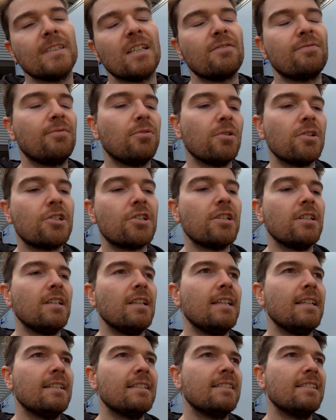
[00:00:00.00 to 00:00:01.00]

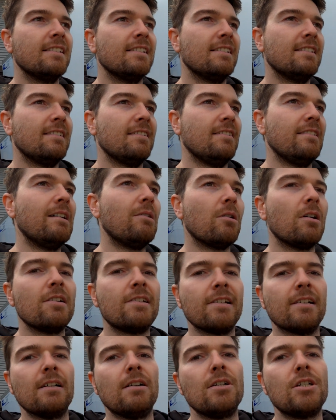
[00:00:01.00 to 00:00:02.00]
unfortunately, no
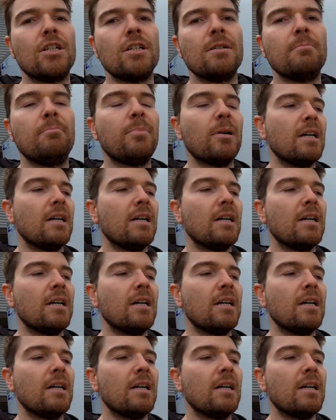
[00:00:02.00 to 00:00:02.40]
Arctic Ocean,